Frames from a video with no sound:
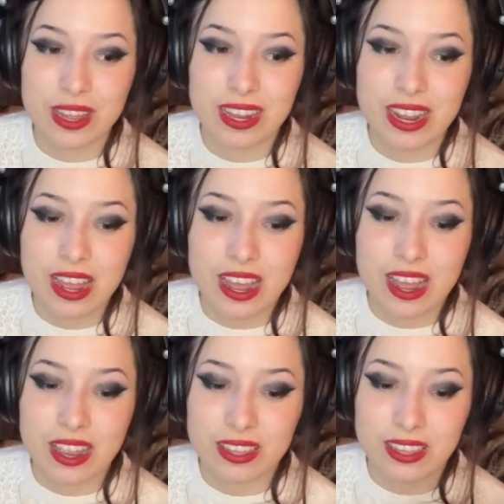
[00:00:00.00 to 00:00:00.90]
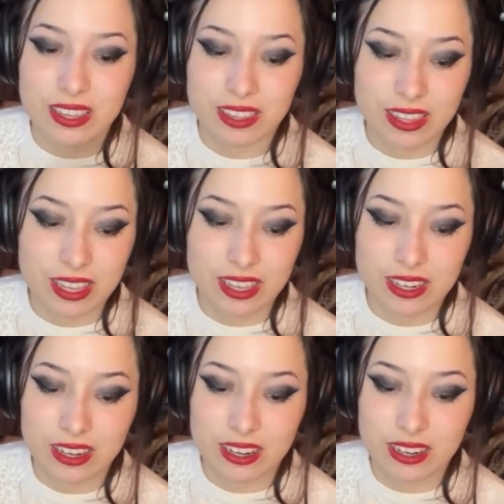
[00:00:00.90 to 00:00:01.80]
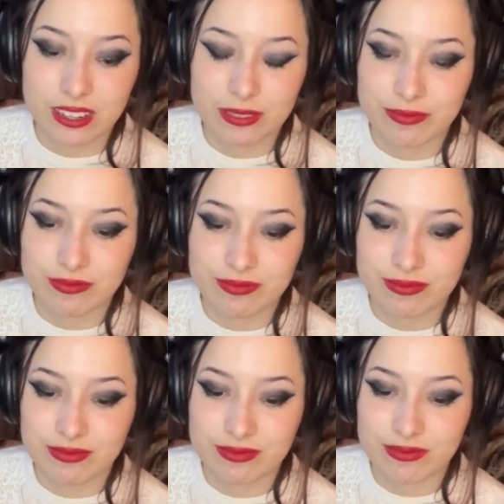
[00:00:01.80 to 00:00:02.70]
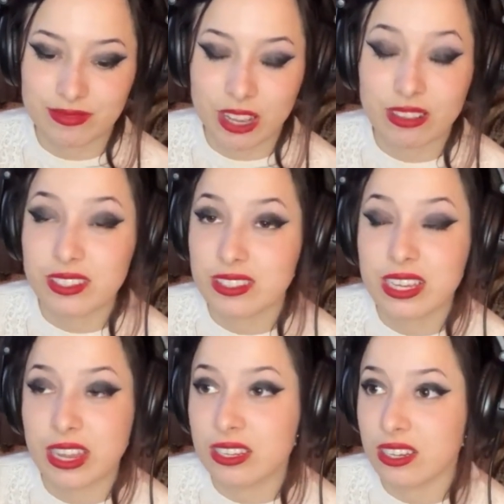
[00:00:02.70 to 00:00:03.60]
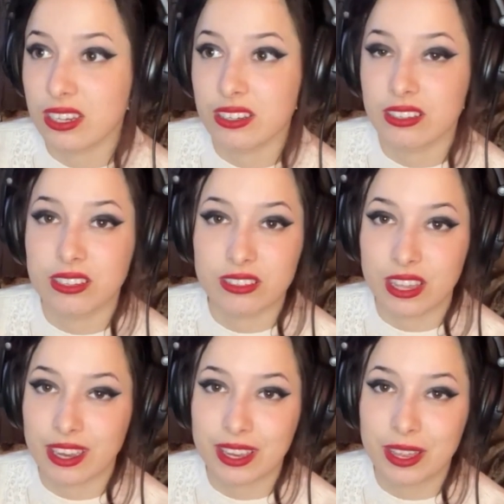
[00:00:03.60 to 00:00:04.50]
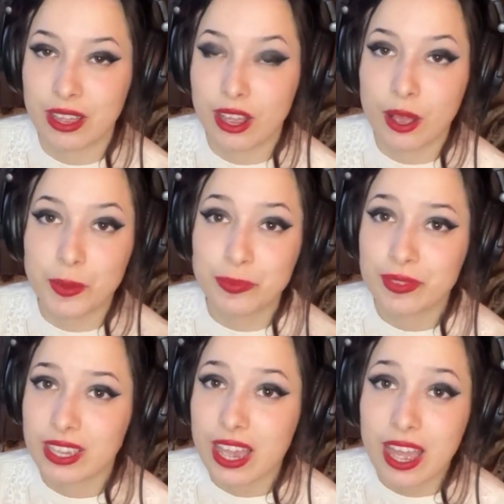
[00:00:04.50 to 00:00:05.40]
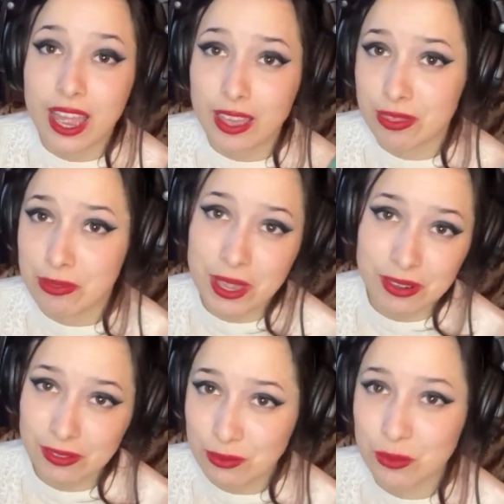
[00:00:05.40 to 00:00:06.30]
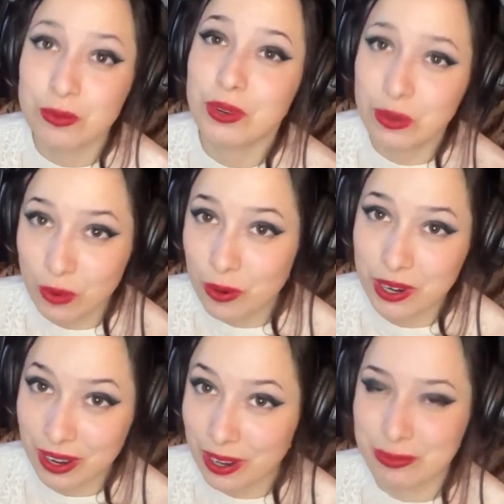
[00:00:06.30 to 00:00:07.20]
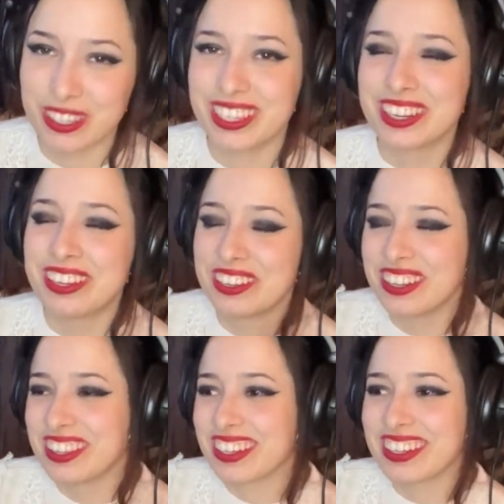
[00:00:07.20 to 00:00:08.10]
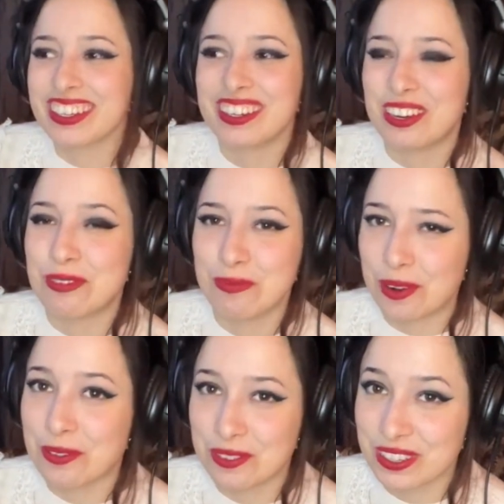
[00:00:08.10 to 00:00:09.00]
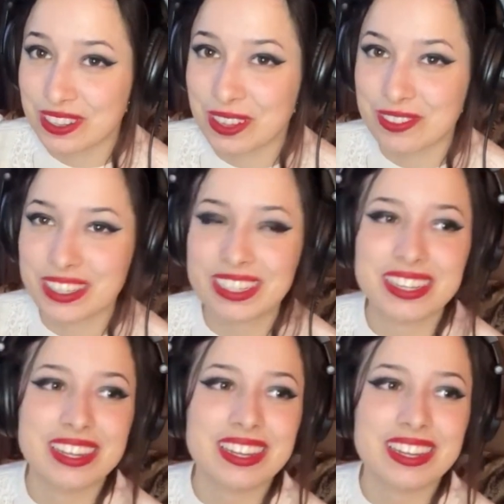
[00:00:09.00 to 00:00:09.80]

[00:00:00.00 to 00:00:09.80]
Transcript: but I think that unless the ending is like, and then we woke up, like, I think I'll probably love it.